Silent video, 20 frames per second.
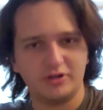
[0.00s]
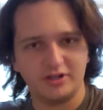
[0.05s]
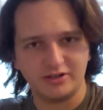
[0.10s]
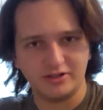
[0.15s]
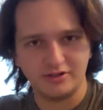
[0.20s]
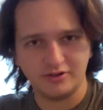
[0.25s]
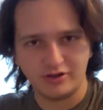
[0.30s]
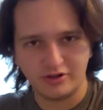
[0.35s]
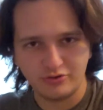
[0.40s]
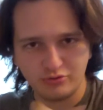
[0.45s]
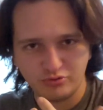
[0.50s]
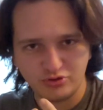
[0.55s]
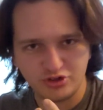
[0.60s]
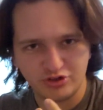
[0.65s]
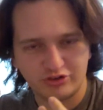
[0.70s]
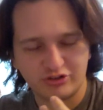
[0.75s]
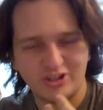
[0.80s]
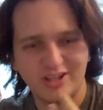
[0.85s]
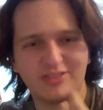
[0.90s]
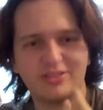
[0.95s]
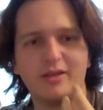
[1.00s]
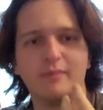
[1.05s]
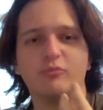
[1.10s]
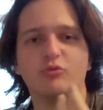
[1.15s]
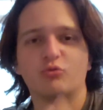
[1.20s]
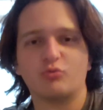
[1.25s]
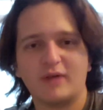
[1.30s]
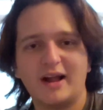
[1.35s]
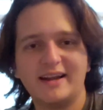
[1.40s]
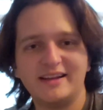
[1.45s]
and you just get
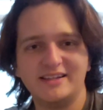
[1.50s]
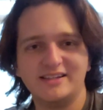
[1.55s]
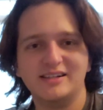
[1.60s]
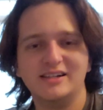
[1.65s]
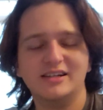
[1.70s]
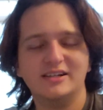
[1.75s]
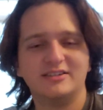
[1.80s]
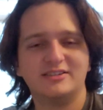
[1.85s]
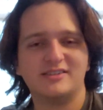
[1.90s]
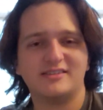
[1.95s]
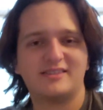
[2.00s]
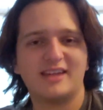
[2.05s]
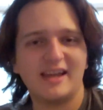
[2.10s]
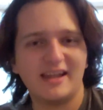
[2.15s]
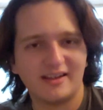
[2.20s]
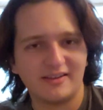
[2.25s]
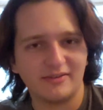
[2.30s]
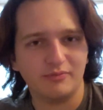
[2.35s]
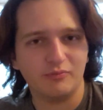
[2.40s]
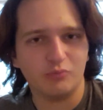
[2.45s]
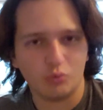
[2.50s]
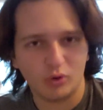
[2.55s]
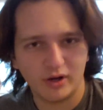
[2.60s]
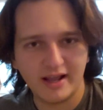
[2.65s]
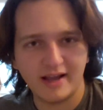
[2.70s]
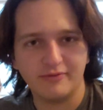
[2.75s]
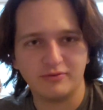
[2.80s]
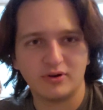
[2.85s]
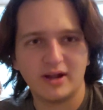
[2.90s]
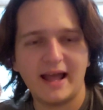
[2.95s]
them ready to take
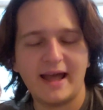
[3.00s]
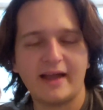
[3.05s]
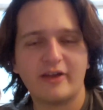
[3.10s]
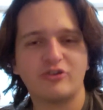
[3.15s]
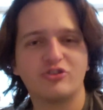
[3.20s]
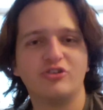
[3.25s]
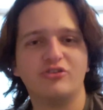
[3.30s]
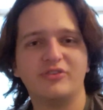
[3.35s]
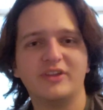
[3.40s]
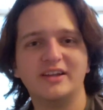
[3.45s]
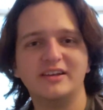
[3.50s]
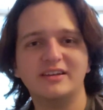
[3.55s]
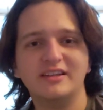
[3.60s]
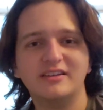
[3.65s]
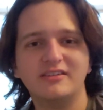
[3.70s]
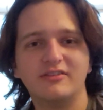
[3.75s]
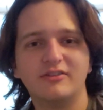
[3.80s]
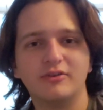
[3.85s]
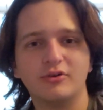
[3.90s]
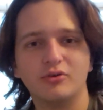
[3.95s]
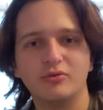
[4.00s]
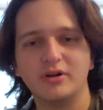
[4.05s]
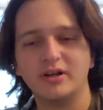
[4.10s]
whatever action they need to.